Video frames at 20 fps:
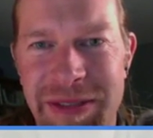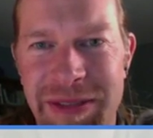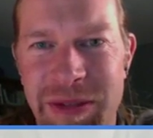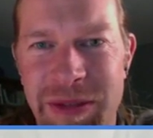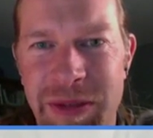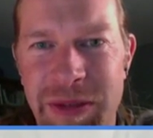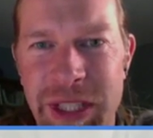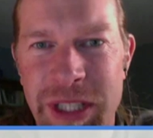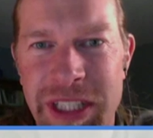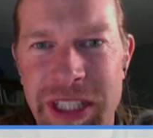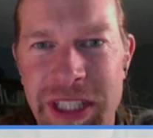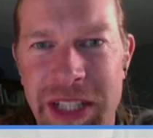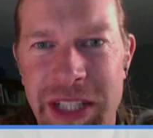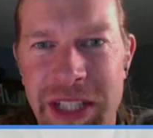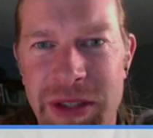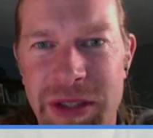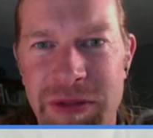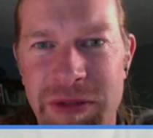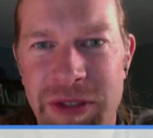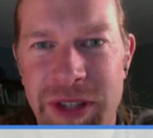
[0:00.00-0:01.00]

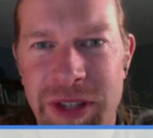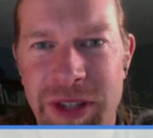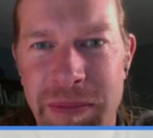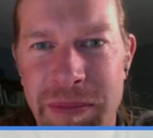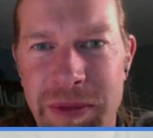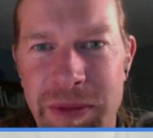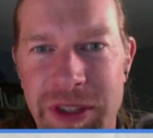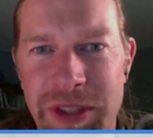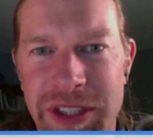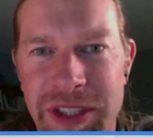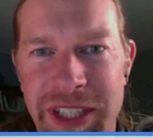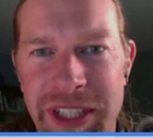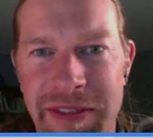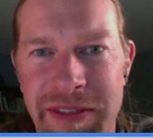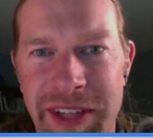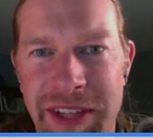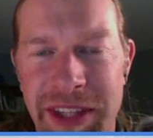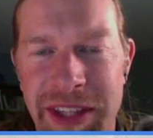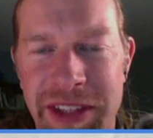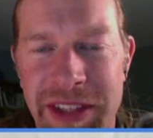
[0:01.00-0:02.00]
rescheduled for April
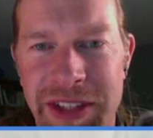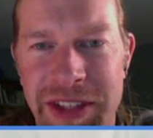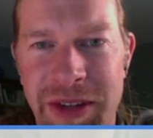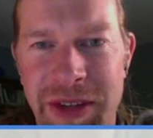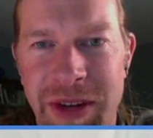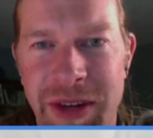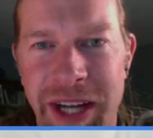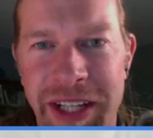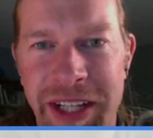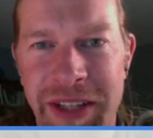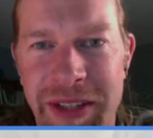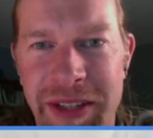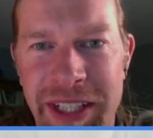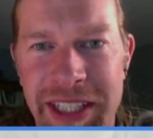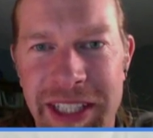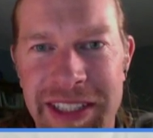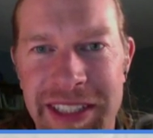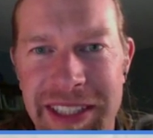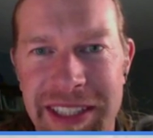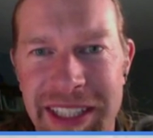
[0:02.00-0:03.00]
7th. So I know
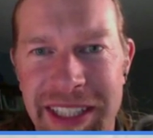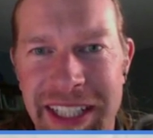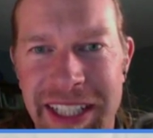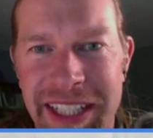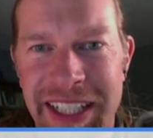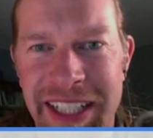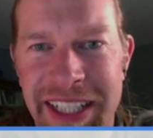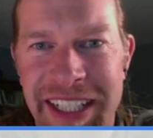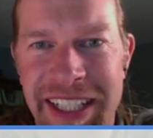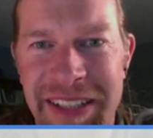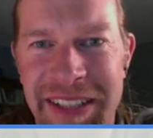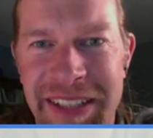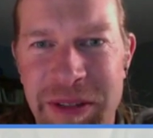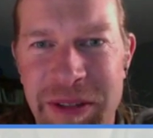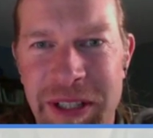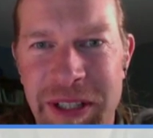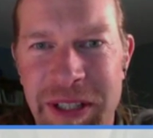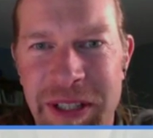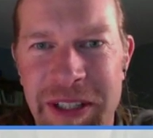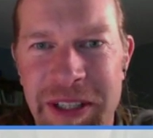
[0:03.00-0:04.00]
he's
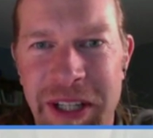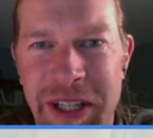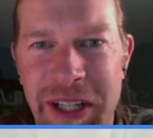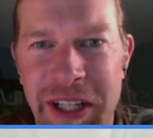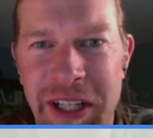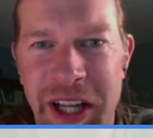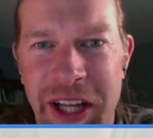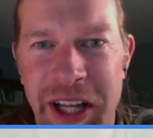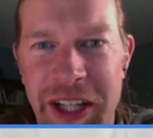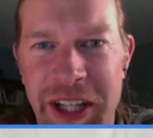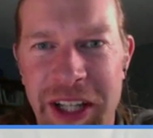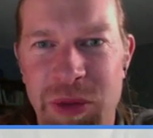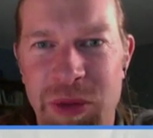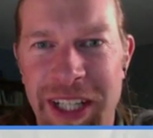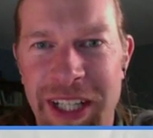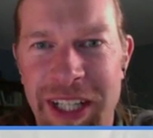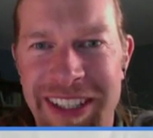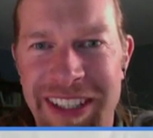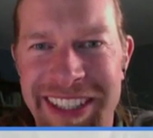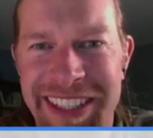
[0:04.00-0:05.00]
dug a lot of
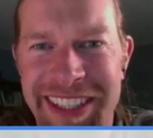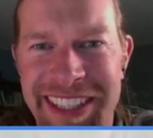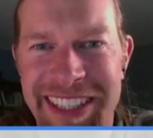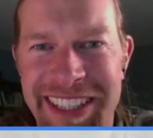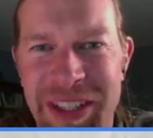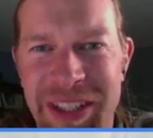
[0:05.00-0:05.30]
swales, and so we'll